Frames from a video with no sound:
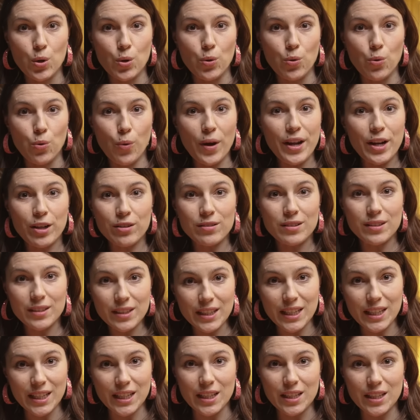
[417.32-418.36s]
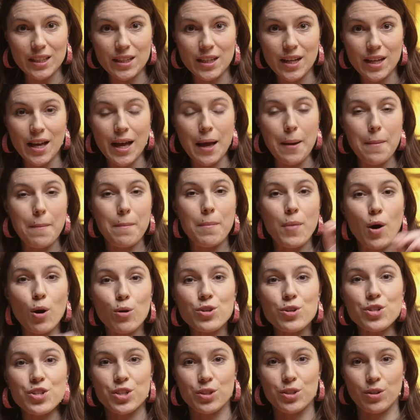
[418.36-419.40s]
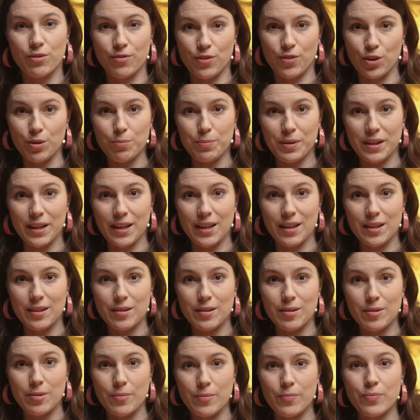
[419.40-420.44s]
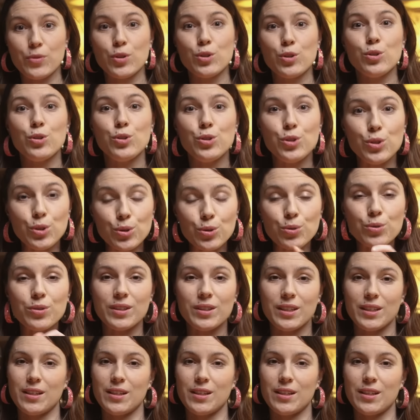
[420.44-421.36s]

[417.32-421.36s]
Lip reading: We don't need emotional foreplay. You need